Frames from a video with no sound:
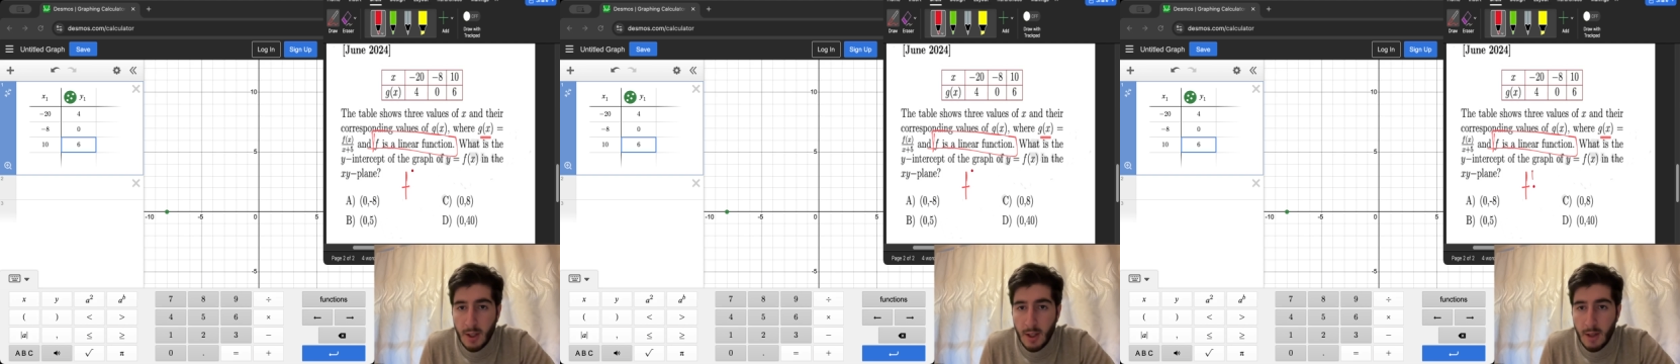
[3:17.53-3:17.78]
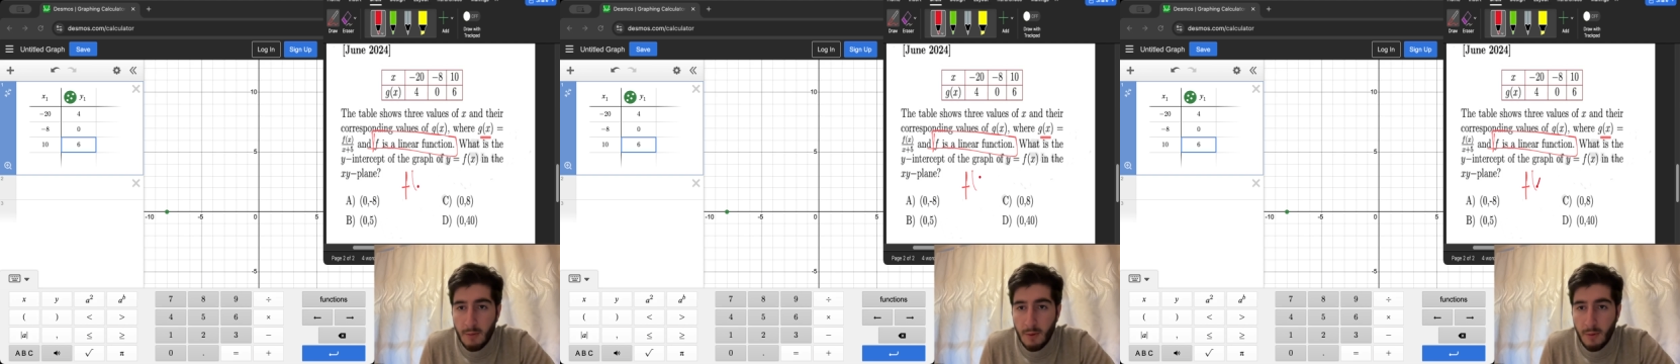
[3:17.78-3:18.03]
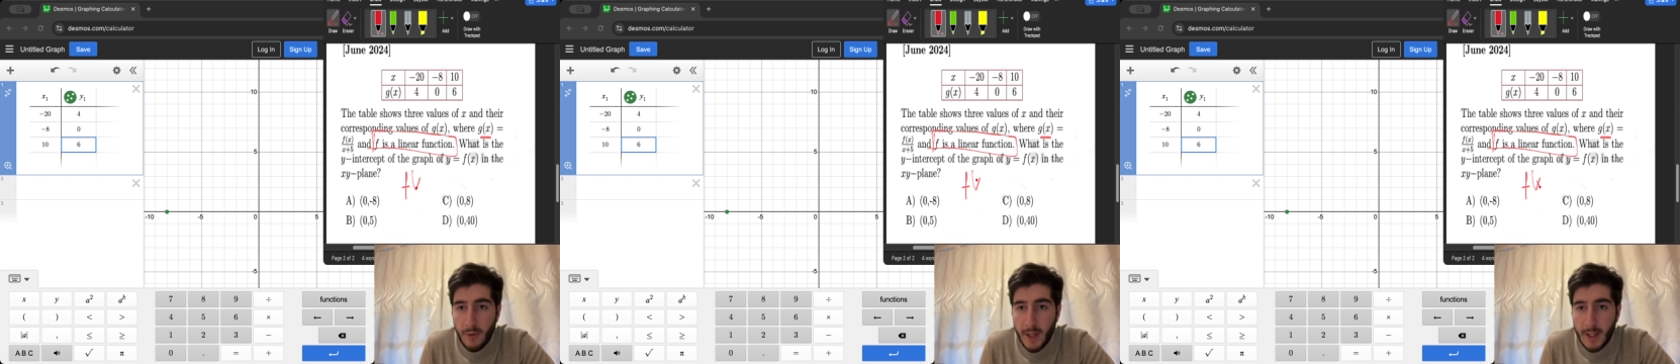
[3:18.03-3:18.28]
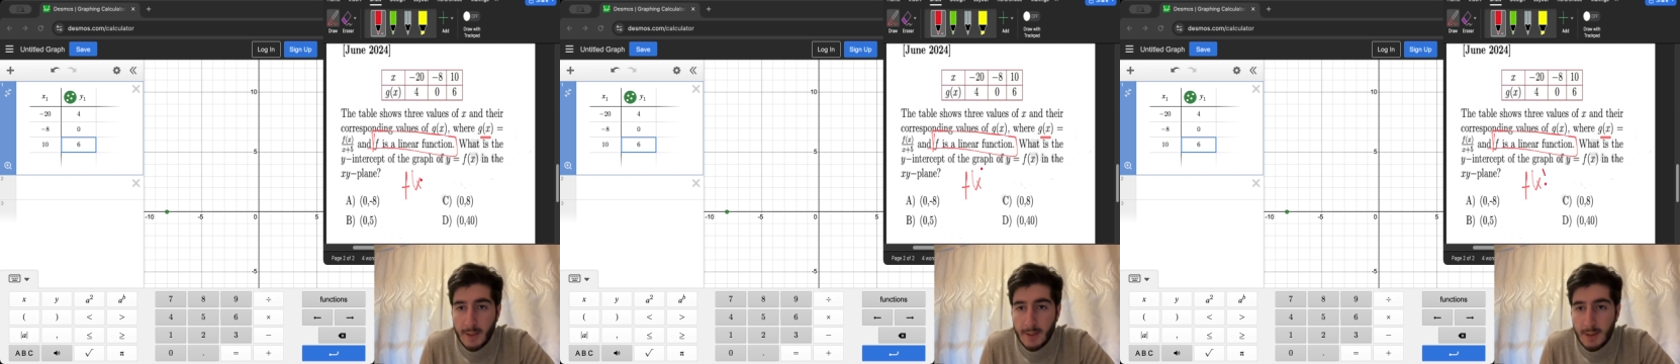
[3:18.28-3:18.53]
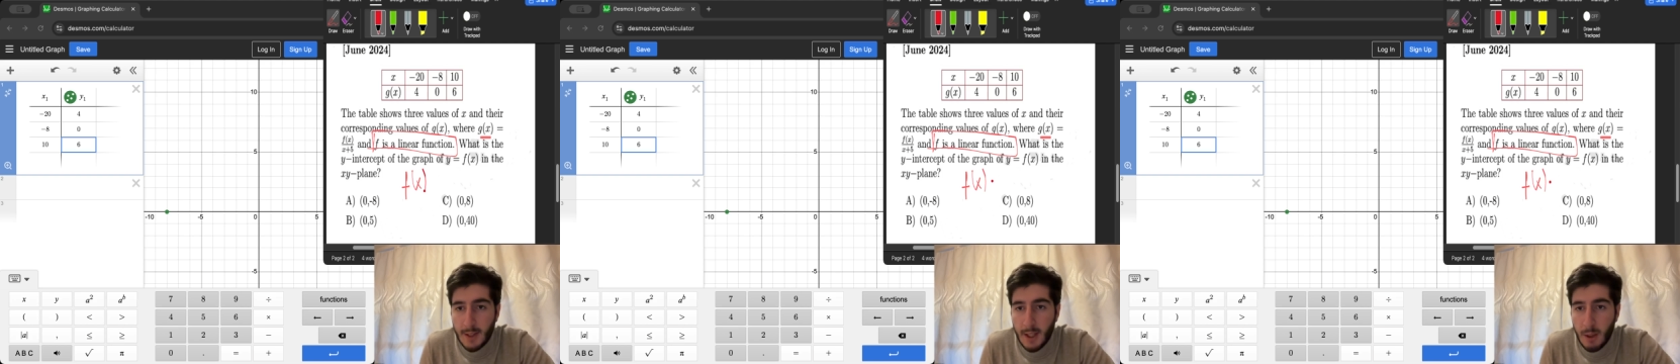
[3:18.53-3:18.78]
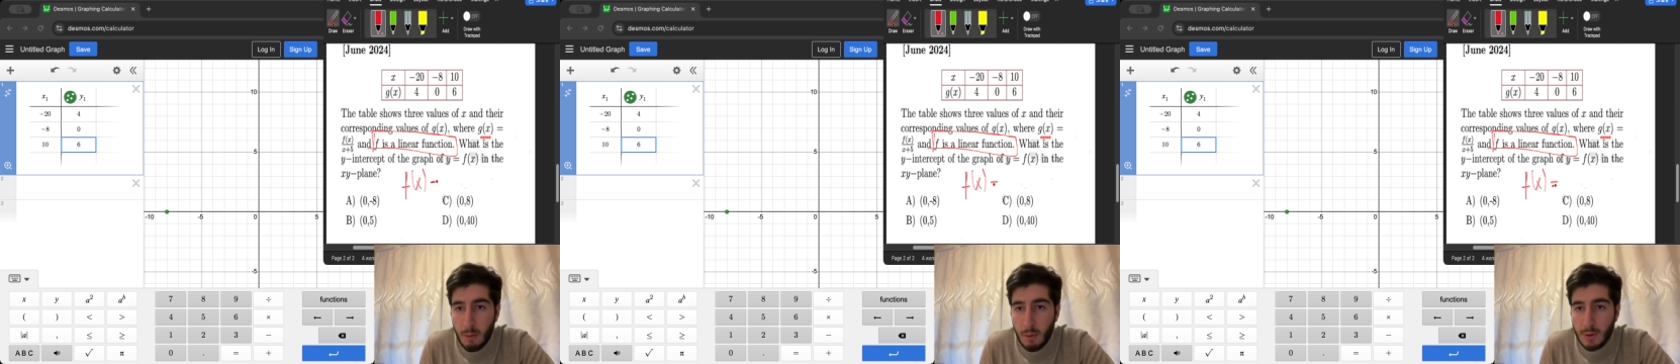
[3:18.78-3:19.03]
f of x
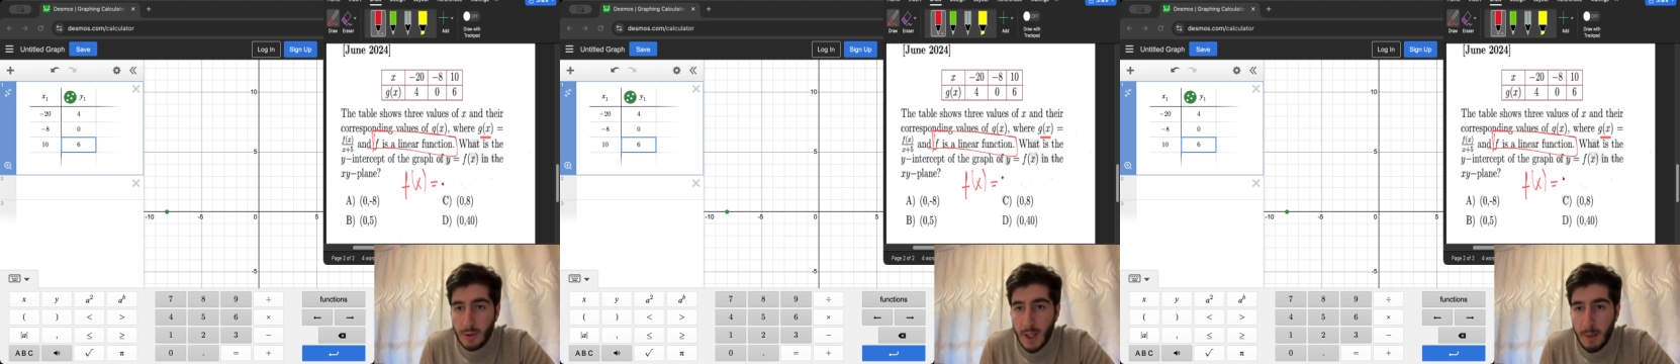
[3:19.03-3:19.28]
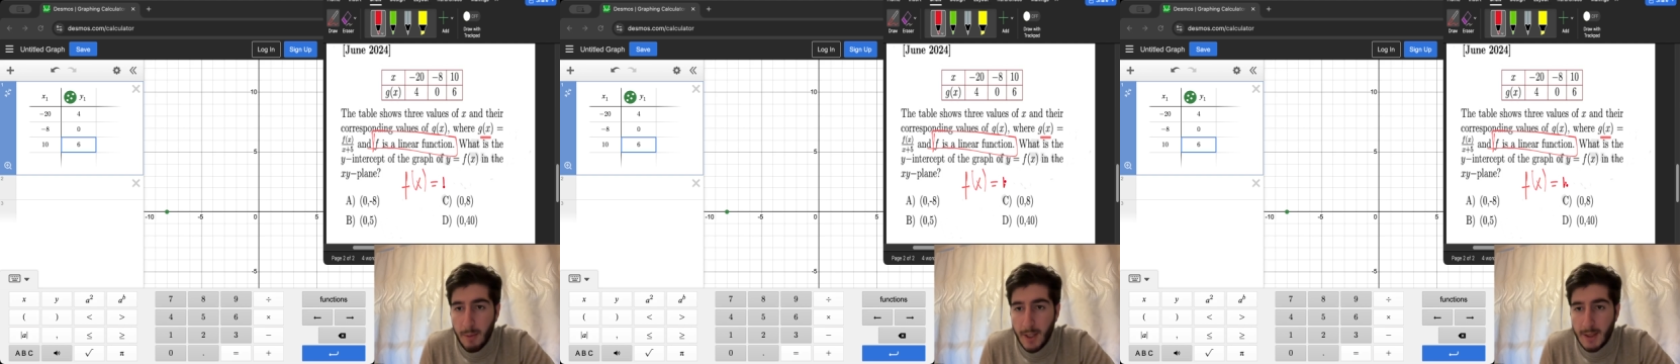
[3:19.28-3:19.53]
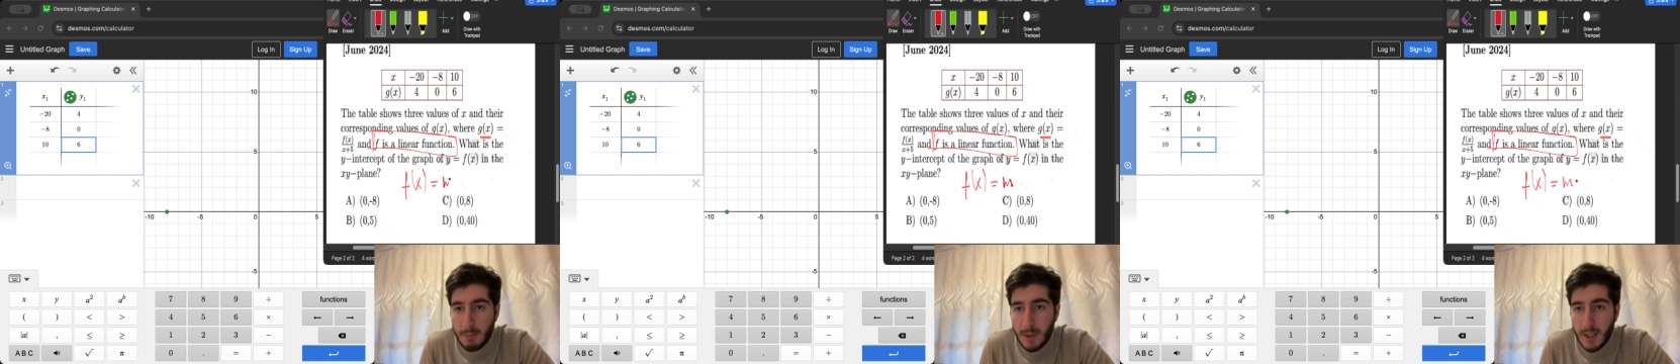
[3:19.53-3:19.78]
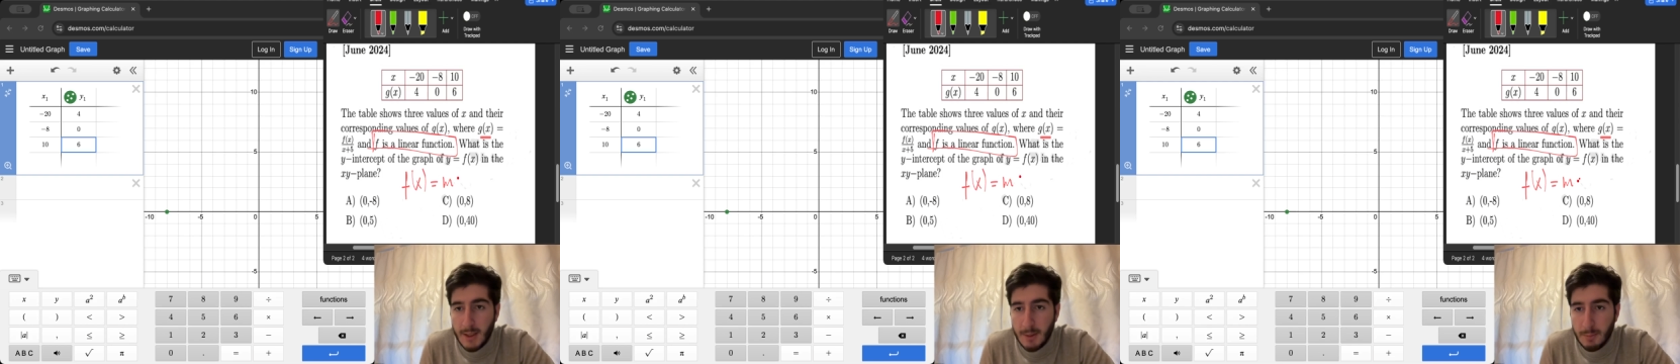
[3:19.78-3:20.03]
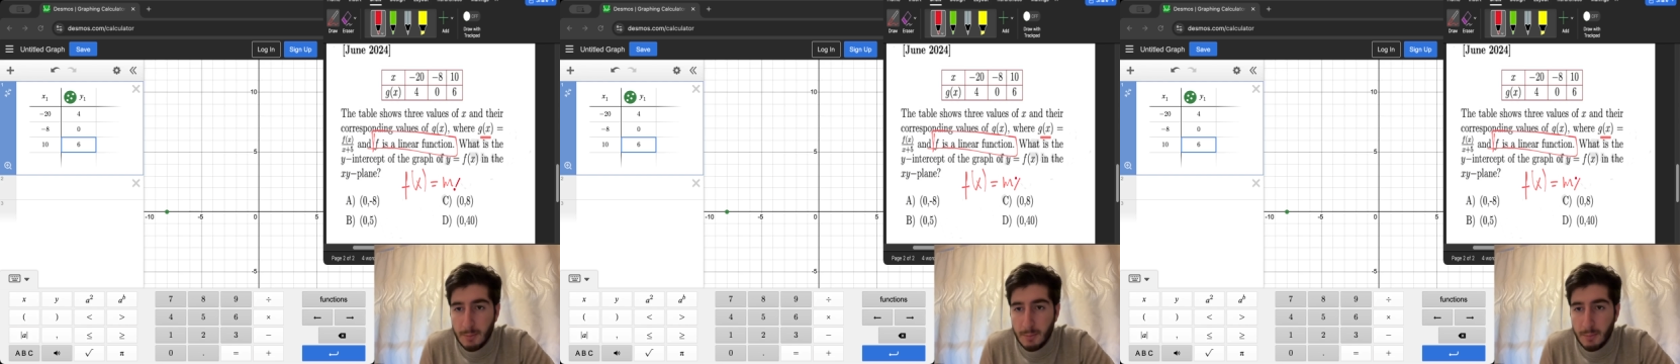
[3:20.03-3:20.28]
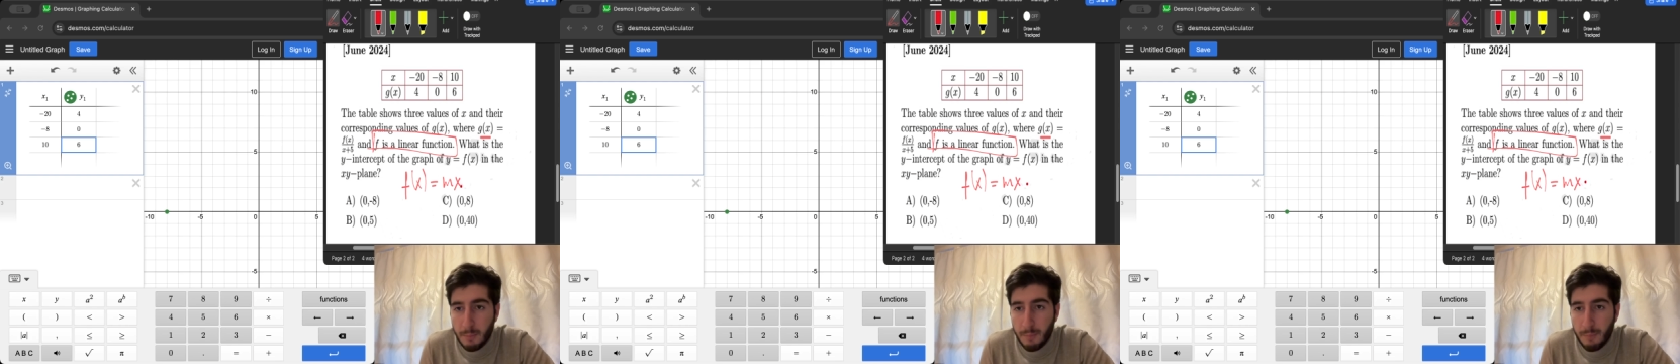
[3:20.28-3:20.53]
equals mx plus
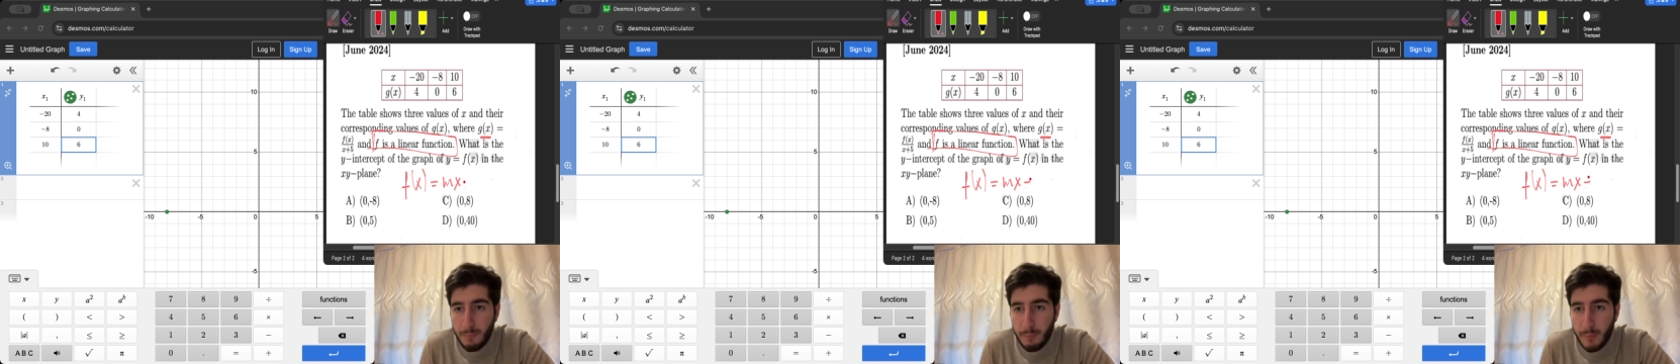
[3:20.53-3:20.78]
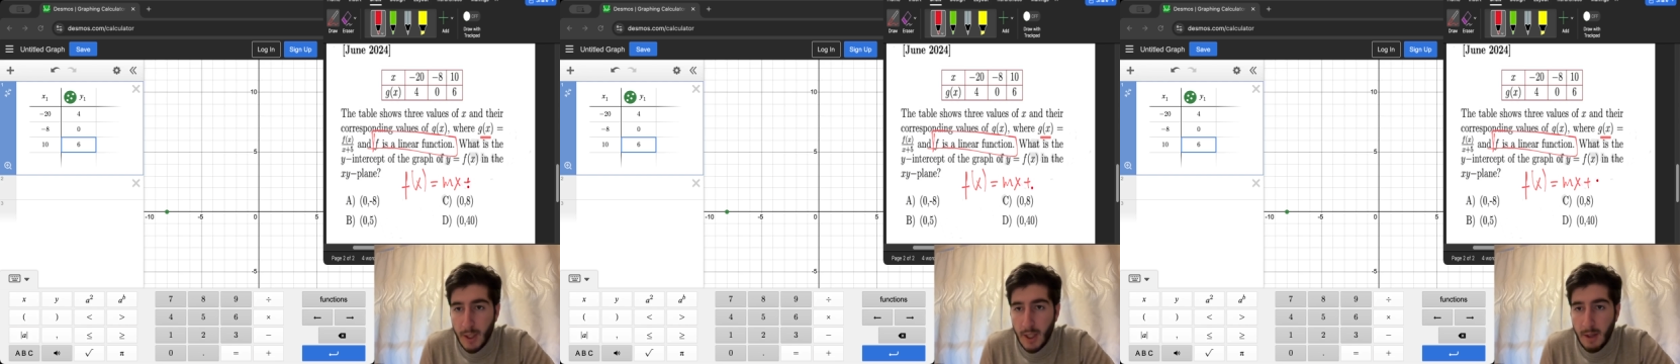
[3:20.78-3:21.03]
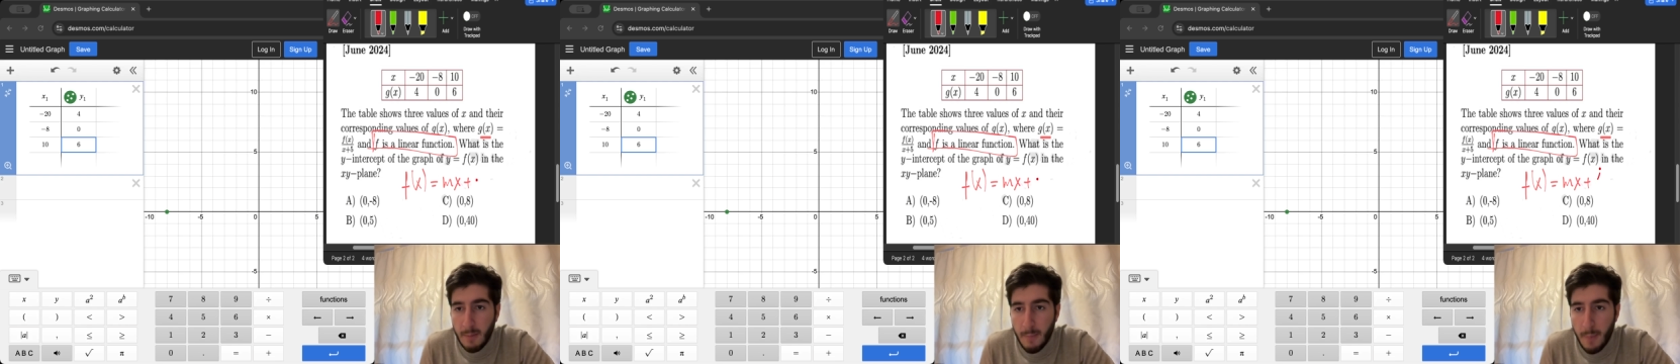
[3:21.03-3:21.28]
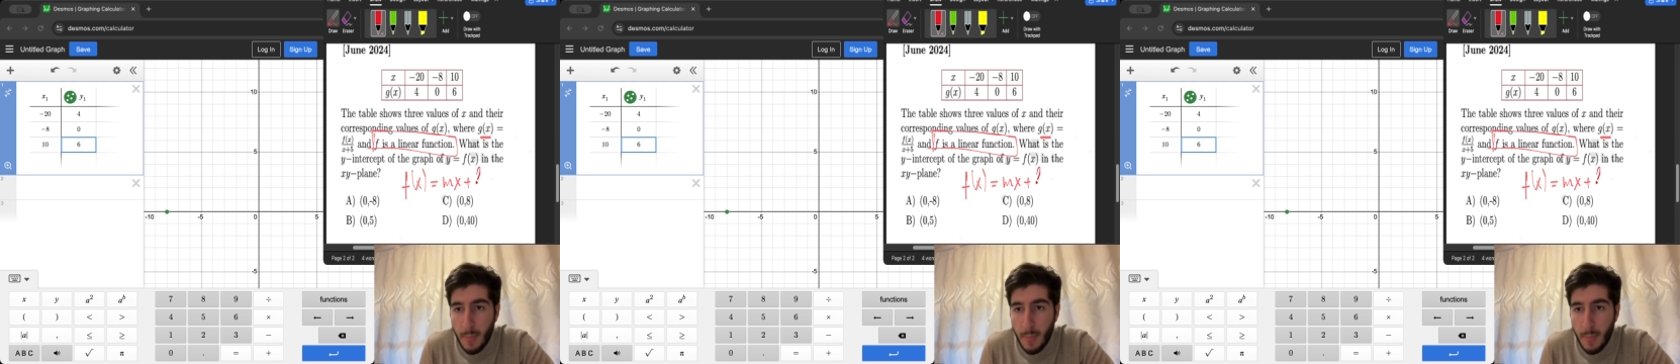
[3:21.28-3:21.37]
b,